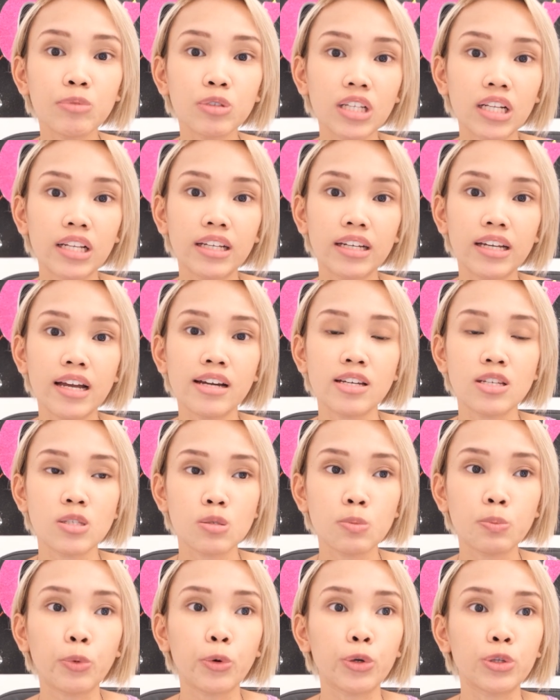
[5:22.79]
mo talaga lang
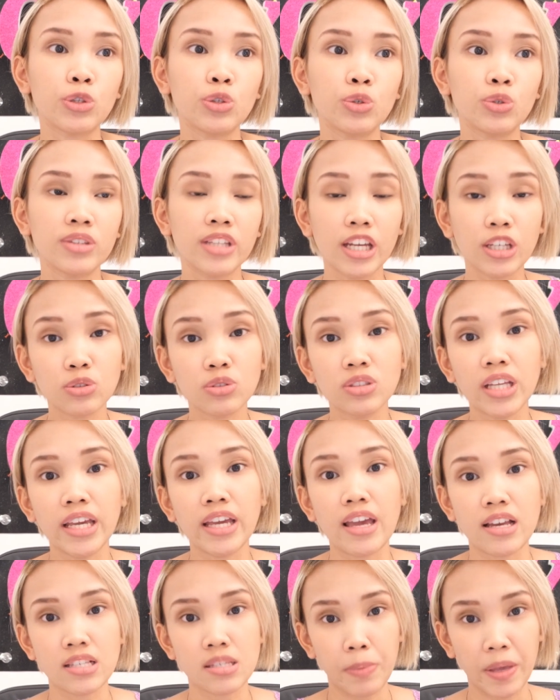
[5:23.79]
i-support yung
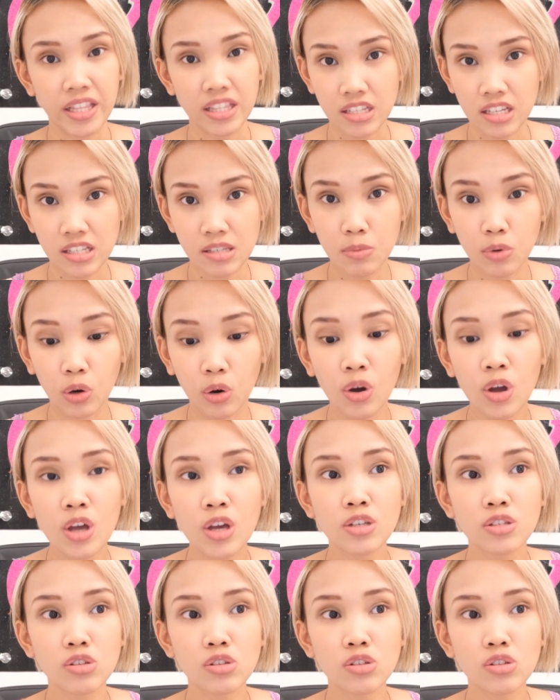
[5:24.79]
day-to-day expenses mo.